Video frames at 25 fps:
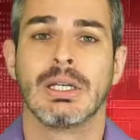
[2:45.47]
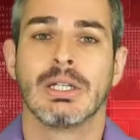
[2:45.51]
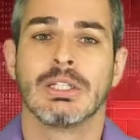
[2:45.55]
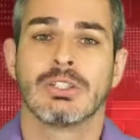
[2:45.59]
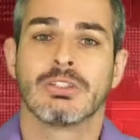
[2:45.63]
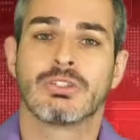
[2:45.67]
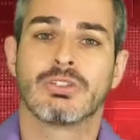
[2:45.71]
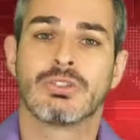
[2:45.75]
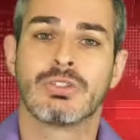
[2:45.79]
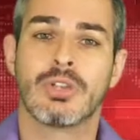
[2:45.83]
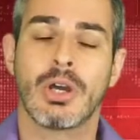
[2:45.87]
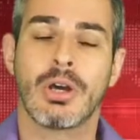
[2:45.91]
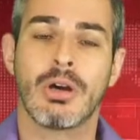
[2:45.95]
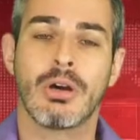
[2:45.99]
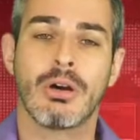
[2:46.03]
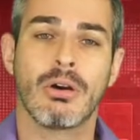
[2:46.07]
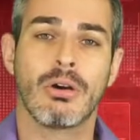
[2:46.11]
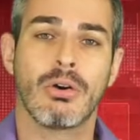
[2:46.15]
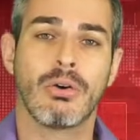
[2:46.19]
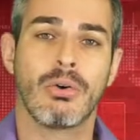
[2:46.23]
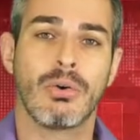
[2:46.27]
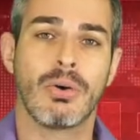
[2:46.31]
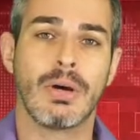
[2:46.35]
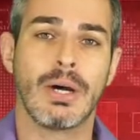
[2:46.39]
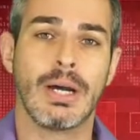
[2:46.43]

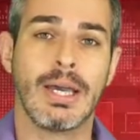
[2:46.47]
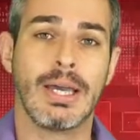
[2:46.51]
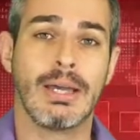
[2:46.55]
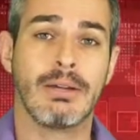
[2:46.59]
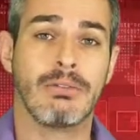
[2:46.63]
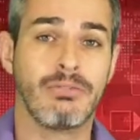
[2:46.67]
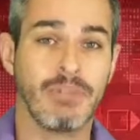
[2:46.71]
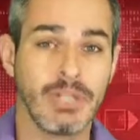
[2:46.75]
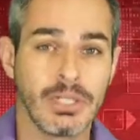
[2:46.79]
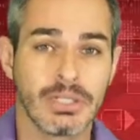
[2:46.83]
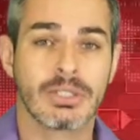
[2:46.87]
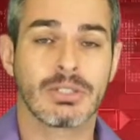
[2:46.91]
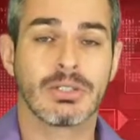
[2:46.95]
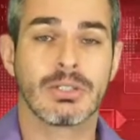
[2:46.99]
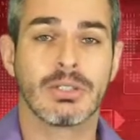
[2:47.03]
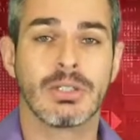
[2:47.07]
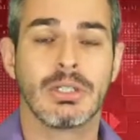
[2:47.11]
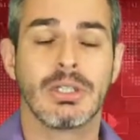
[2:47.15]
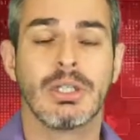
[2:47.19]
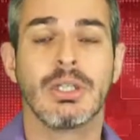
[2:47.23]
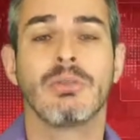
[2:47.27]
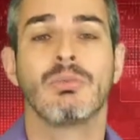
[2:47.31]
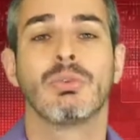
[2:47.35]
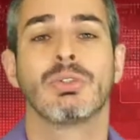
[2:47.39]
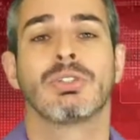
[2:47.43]
So
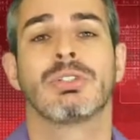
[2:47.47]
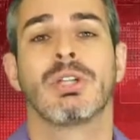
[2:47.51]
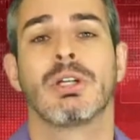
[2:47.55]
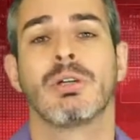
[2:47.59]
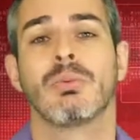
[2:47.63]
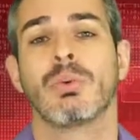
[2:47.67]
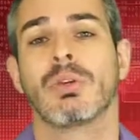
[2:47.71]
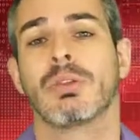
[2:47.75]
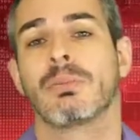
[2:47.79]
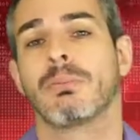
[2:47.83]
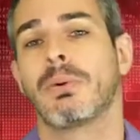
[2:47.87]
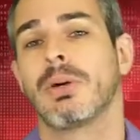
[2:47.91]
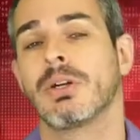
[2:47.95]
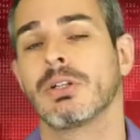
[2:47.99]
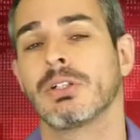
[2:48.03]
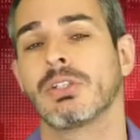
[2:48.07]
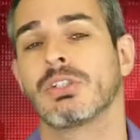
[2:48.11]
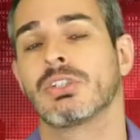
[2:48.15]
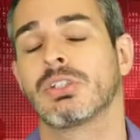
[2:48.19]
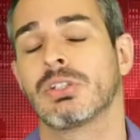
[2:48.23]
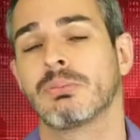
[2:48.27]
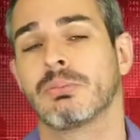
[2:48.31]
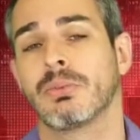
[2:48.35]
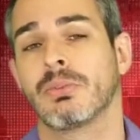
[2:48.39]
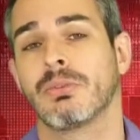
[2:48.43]
originally it was done with
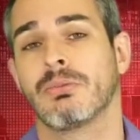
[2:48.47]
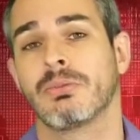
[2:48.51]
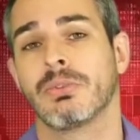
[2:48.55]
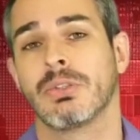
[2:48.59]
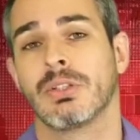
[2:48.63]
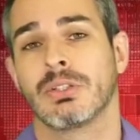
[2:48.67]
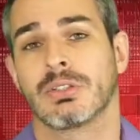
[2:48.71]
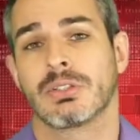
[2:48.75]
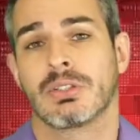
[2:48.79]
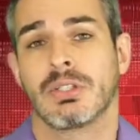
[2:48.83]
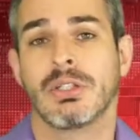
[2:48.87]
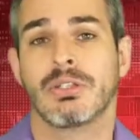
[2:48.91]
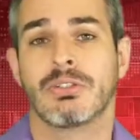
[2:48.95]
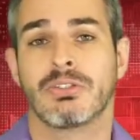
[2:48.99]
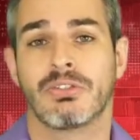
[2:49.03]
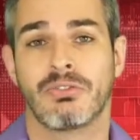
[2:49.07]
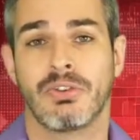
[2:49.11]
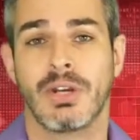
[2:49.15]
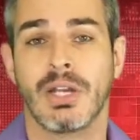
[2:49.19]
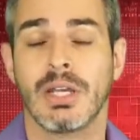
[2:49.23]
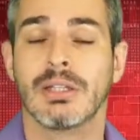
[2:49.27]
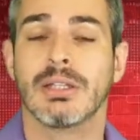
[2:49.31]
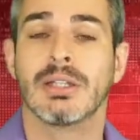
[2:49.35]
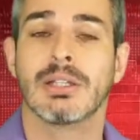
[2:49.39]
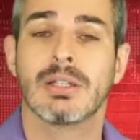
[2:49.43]
partnership of this
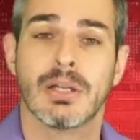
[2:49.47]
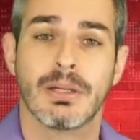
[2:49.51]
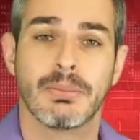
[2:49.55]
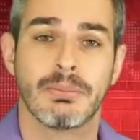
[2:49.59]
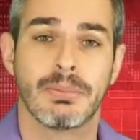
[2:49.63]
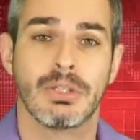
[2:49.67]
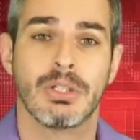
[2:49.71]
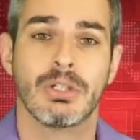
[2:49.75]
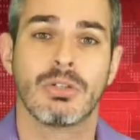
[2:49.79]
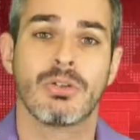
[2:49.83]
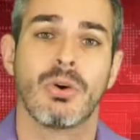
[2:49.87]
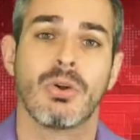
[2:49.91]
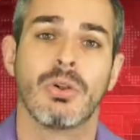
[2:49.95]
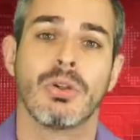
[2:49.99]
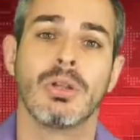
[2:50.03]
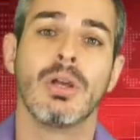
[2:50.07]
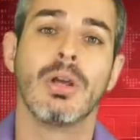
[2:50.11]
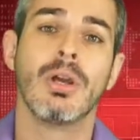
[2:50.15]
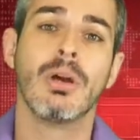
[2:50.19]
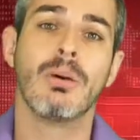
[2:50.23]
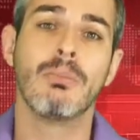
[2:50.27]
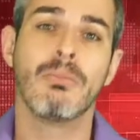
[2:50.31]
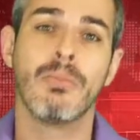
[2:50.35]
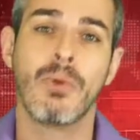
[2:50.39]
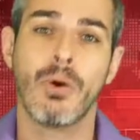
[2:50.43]
Israeli company called
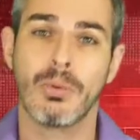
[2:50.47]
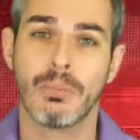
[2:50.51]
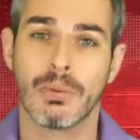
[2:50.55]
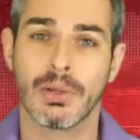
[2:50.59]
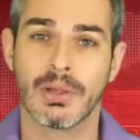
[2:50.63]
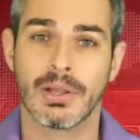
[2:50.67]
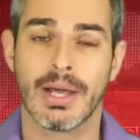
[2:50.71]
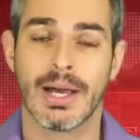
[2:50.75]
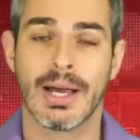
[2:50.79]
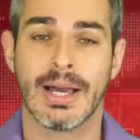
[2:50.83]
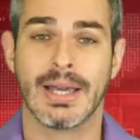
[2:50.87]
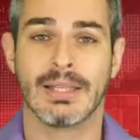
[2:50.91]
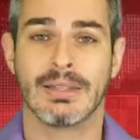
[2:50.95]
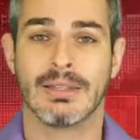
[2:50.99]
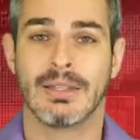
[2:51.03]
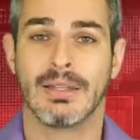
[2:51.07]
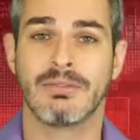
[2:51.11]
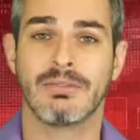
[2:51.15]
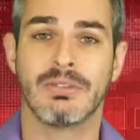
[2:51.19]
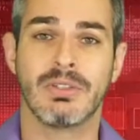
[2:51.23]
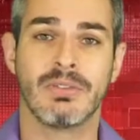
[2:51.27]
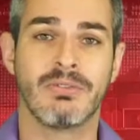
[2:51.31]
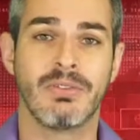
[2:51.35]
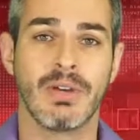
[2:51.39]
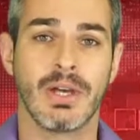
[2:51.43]
Mobileye.
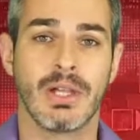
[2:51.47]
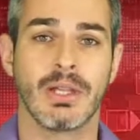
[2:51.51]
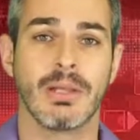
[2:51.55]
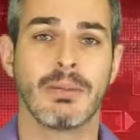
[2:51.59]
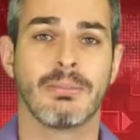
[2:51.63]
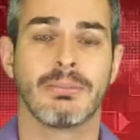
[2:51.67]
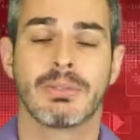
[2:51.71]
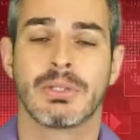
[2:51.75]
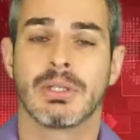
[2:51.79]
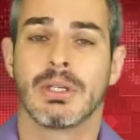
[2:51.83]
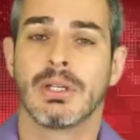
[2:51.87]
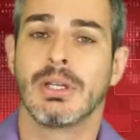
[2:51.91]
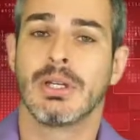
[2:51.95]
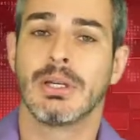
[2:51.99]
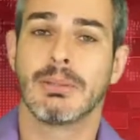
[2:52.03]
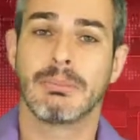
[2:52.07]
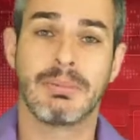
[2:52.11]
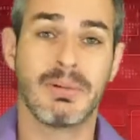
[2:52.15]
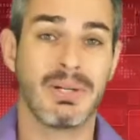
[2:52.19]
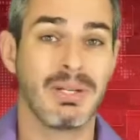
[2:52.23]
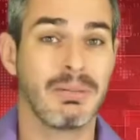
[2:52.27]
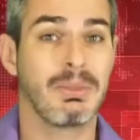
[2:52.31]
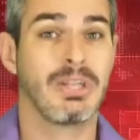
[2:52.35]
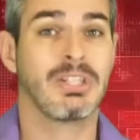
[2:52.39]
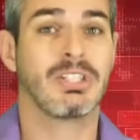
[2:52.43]
They've developed
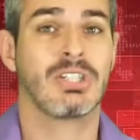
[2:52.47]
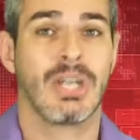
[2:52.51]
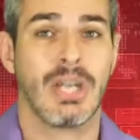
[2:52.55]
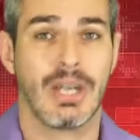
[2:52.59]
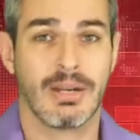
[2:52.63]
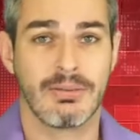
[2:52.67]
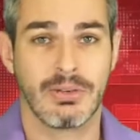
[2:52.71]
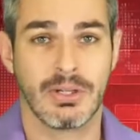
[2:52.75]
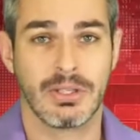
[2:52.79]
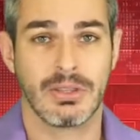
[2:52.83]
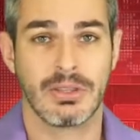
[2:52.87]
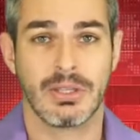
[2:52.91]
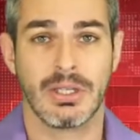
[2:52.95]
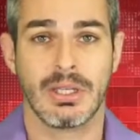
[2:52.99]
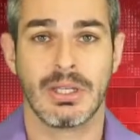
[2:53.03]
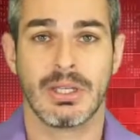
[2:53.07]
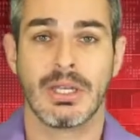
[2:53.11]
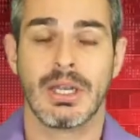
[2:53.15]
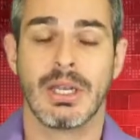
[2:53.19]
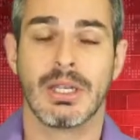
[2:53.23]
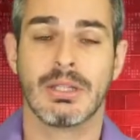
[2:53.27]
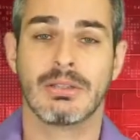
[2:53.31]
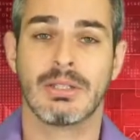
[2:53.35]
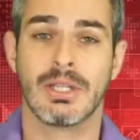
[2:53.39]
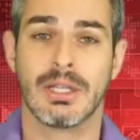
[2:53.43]
pretty much
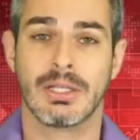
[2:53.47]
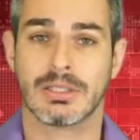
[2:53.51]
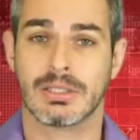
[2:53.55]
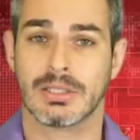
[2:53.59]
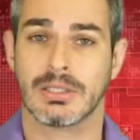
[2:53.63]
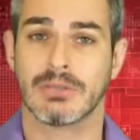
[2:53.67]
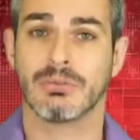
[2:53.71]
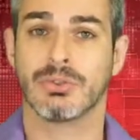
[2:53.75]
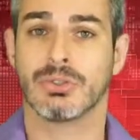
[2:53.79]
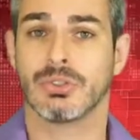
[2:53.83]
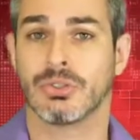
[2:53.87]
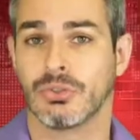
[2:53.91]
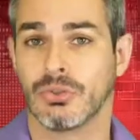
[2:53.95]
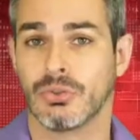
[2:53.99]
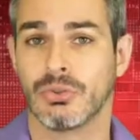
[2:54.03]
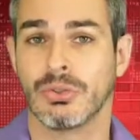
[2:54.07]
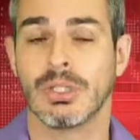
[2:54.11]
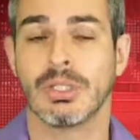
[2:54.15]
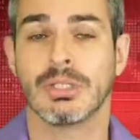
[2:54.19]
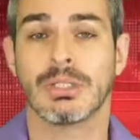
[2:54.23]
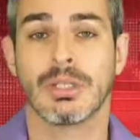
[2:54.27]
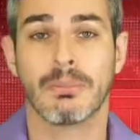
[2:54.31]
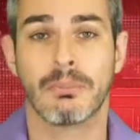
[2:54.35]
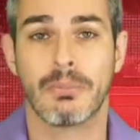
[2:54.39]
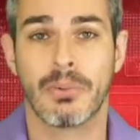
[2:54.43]
everything and Tesla was doing
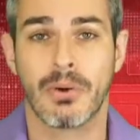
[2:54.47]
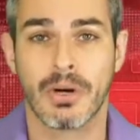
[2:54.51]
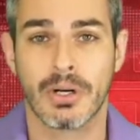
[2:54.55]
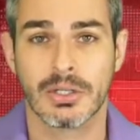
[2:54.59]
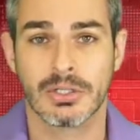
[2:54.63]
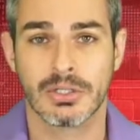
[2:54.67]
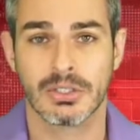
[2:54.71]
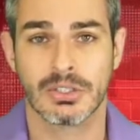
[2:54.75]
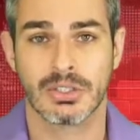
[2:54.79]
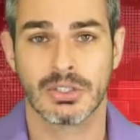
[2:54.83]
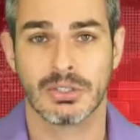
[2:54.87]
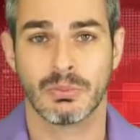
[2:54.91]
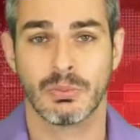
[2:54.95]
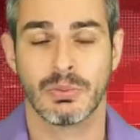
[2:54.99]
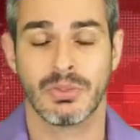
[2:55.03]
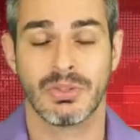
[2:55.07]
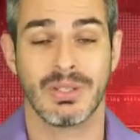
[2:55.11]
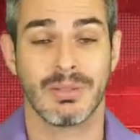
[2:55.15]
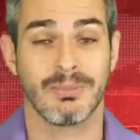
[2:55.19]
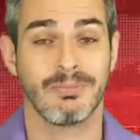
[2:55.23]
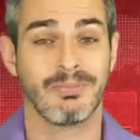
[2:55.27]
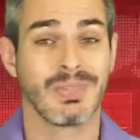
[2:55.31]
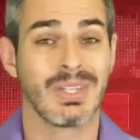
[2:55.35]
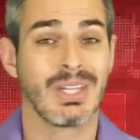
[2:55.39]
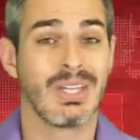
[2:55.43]
it in partnership with
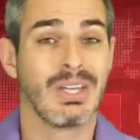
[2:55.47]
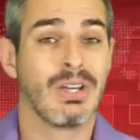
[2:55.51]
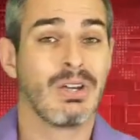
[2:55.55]
them.